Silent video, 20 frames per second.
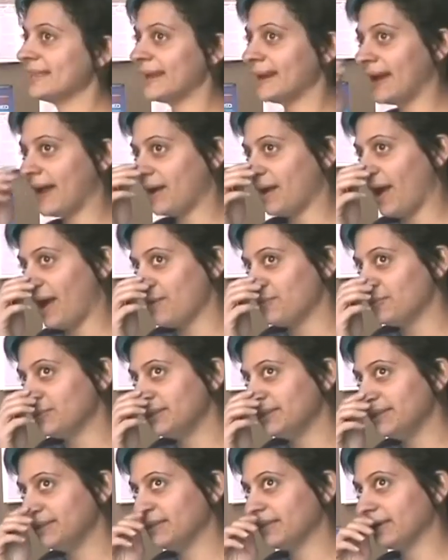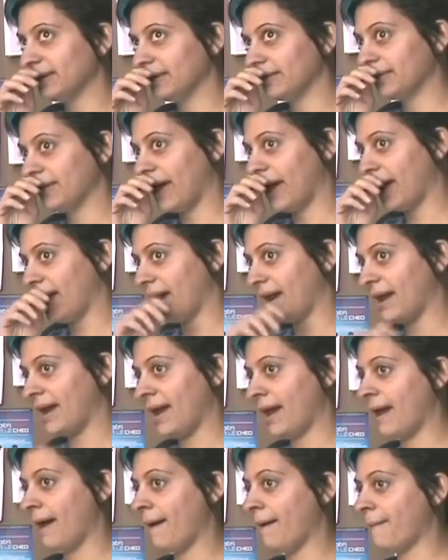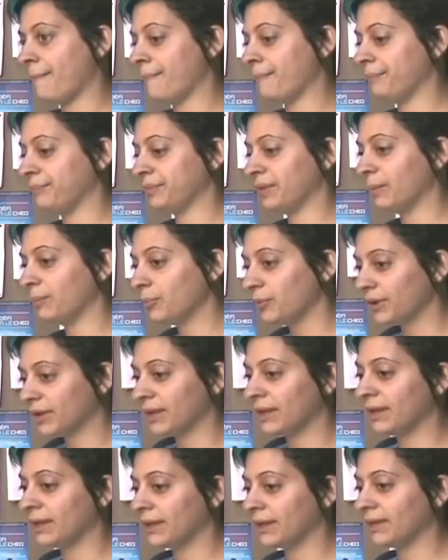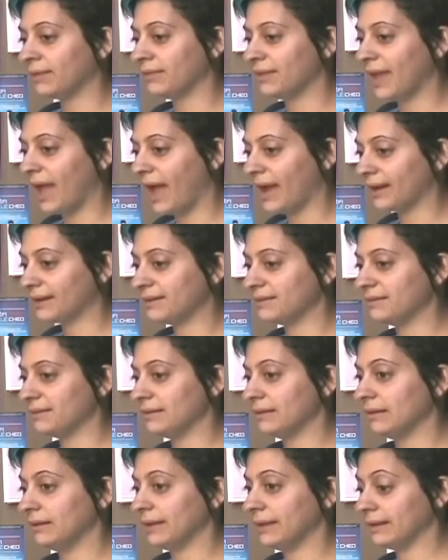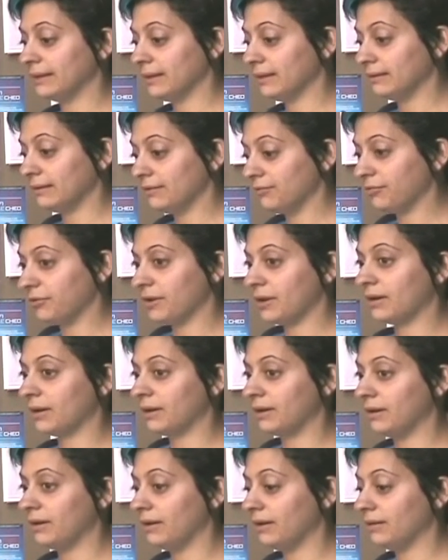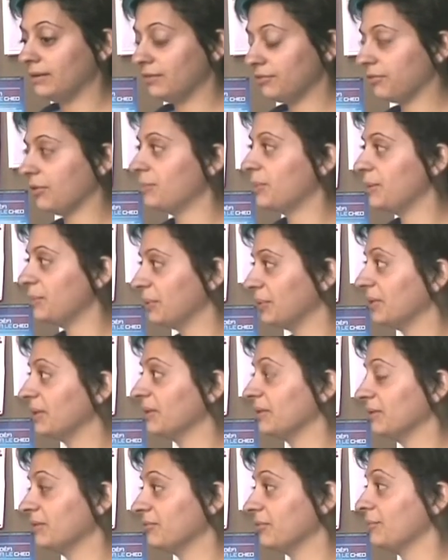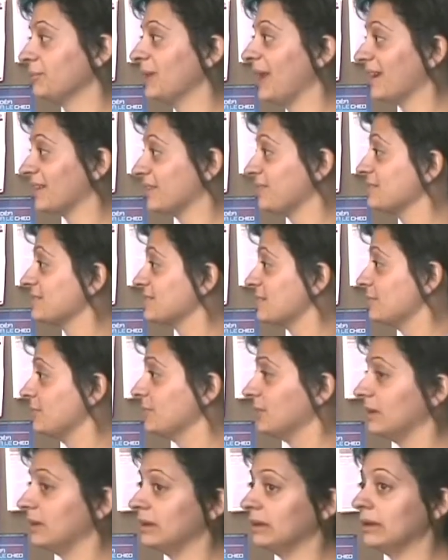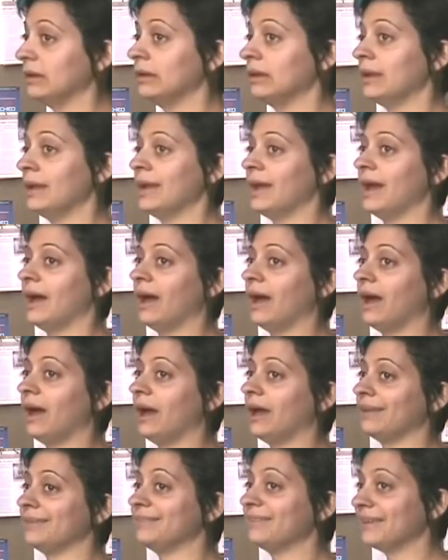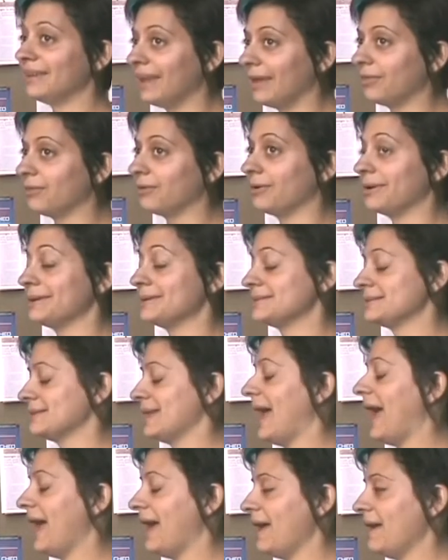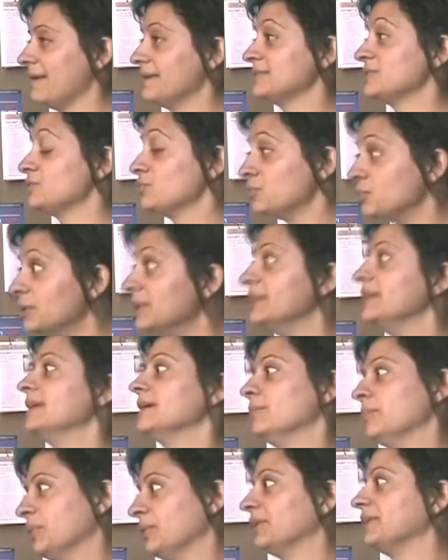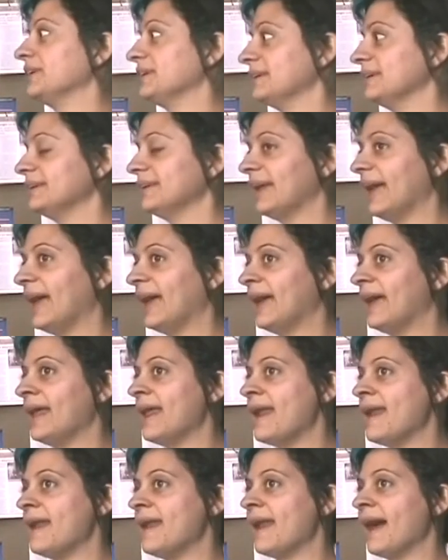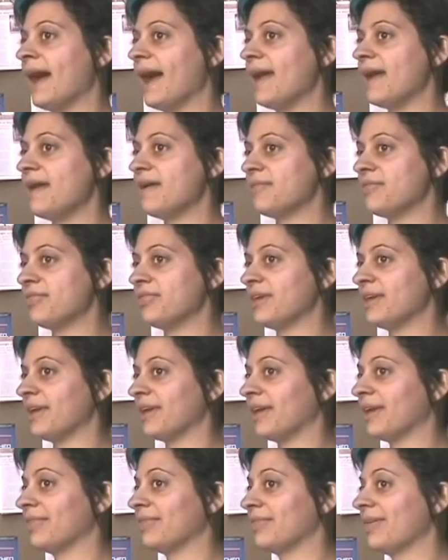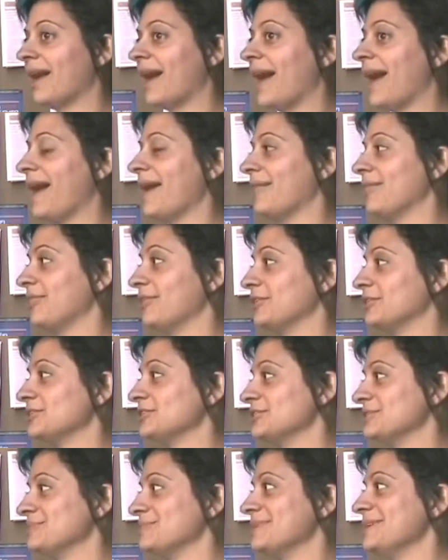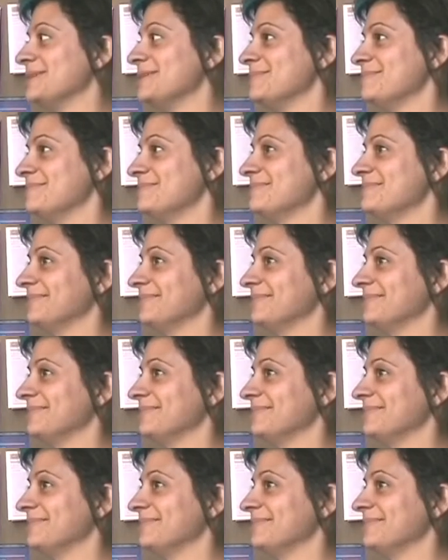that I, I really think that um, bringing the act like different different people from the activist community uh, together is is really important. And I think that there should be